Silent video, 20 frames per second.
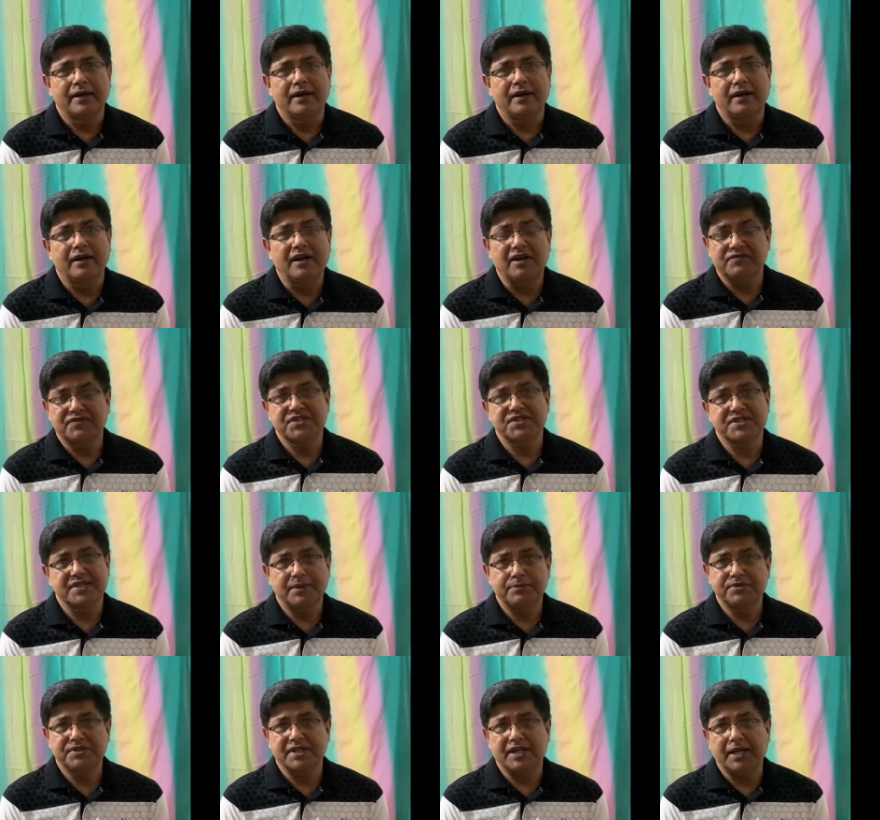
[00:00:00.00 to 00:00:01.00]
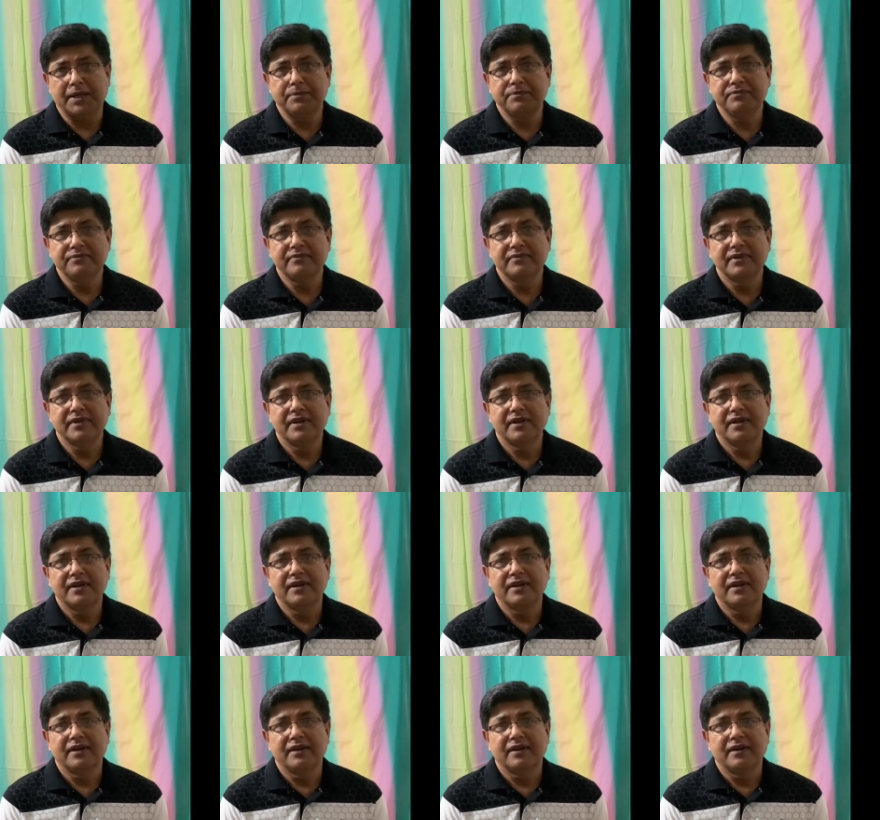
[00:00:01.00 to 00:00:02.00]
After some time,
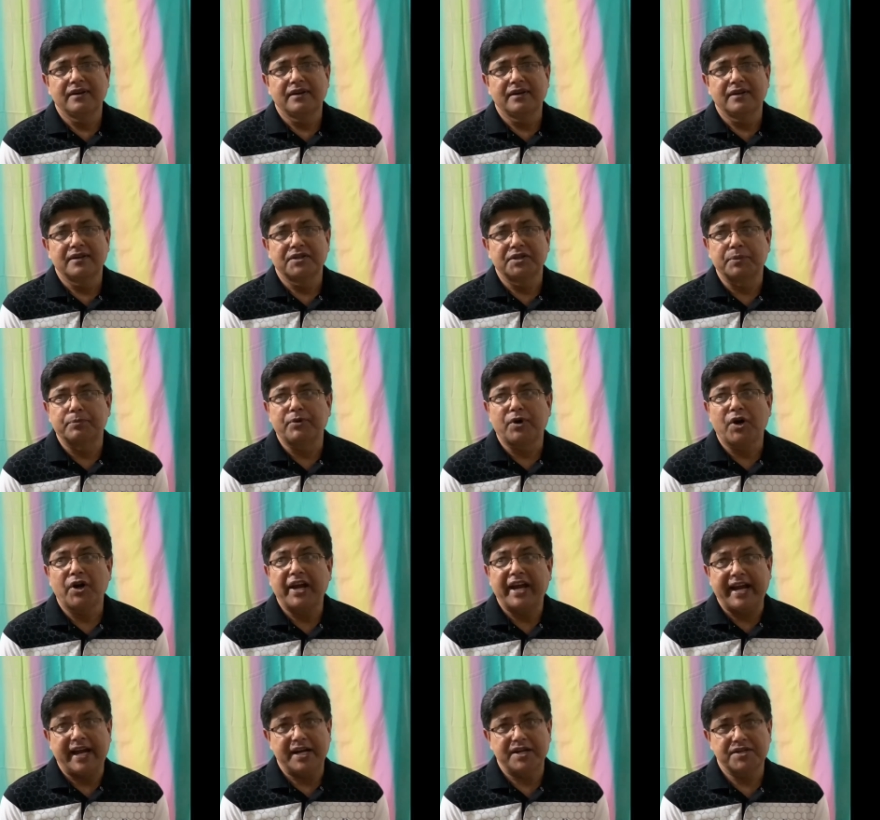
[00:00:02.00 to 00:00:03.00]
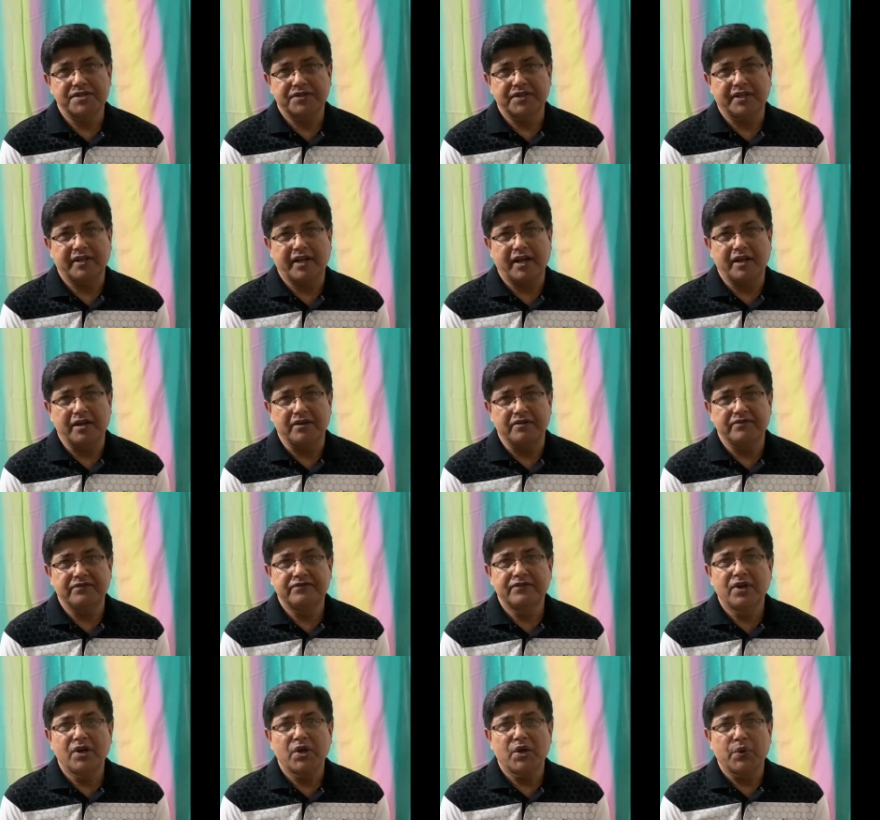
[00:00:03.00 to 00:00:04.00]
the boy entered the cave
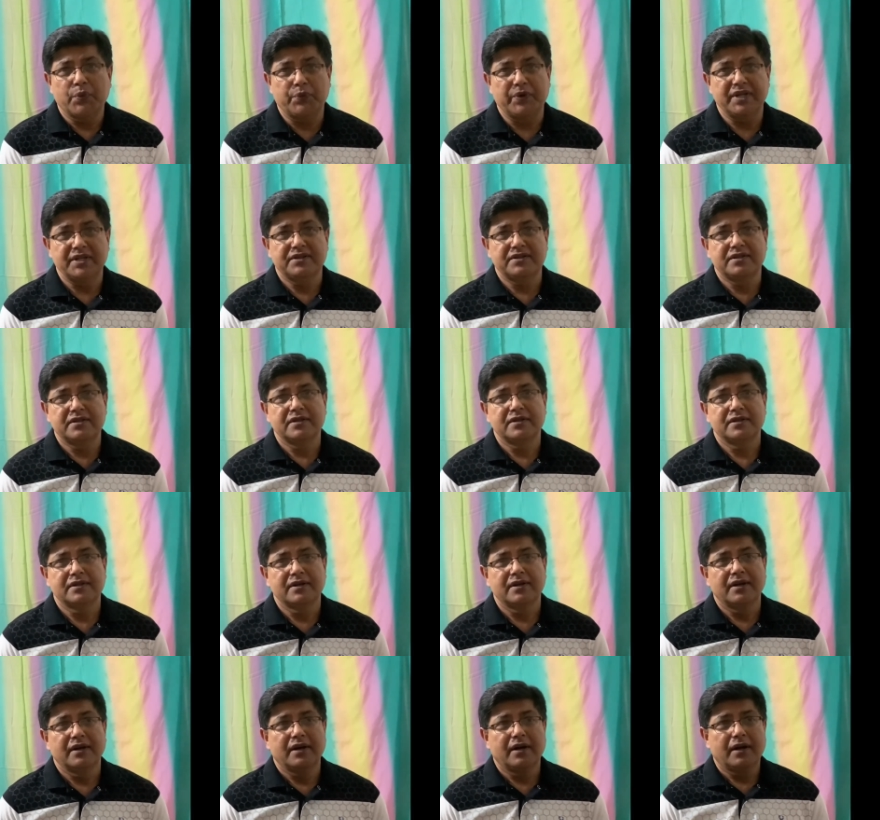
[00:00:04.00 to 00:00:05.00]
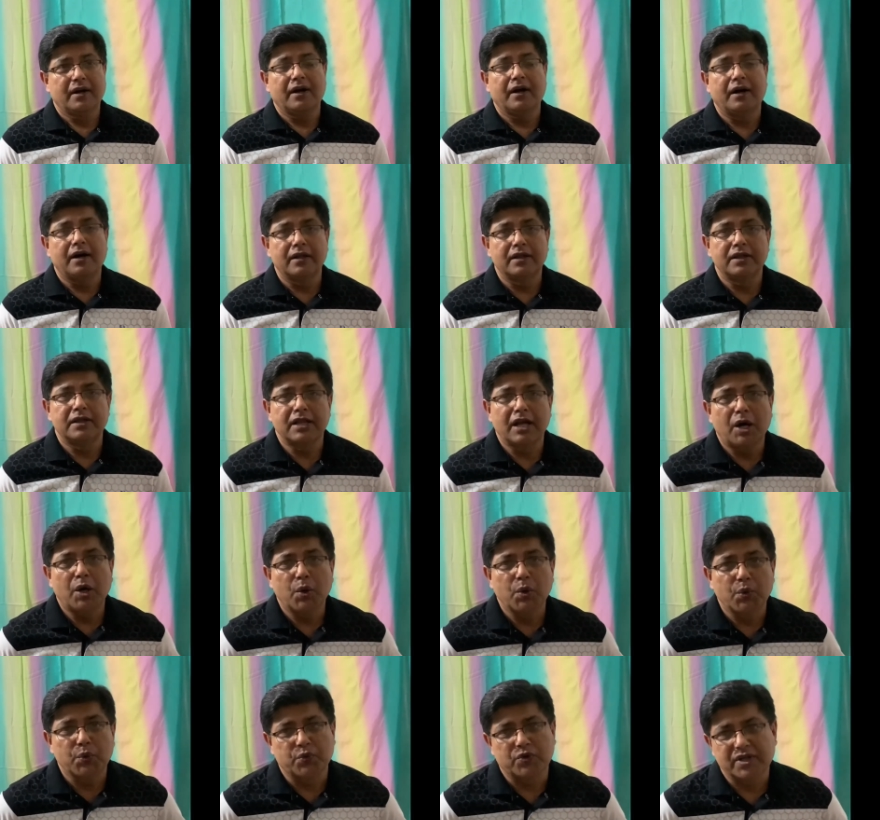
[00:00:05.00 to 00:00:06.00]
with a
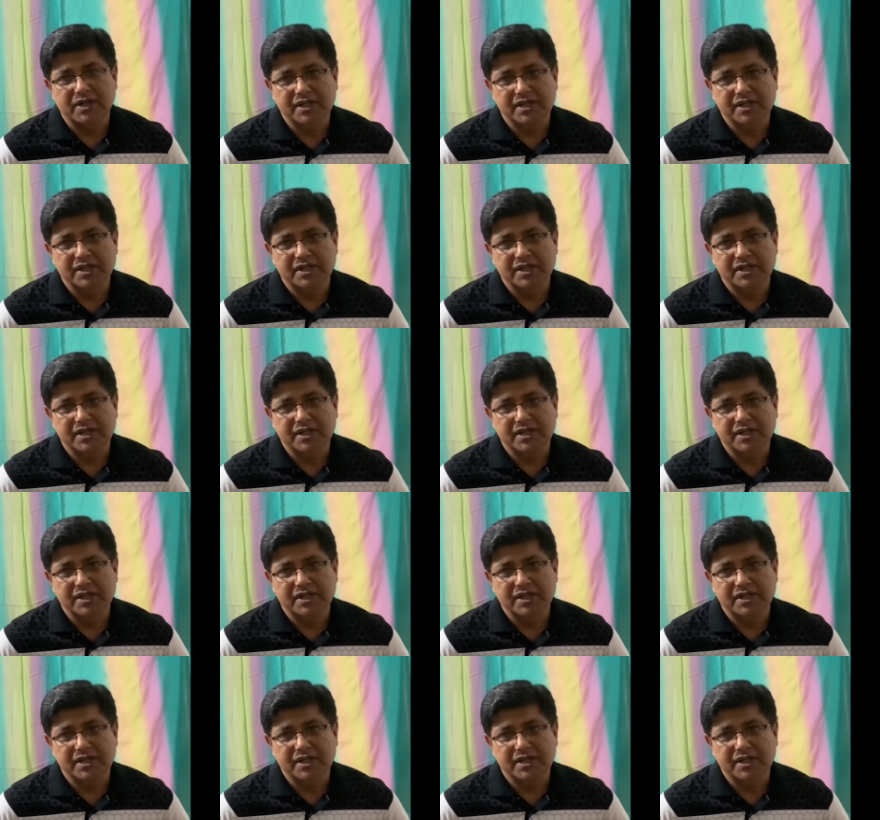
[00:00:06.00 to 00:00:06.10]
loud war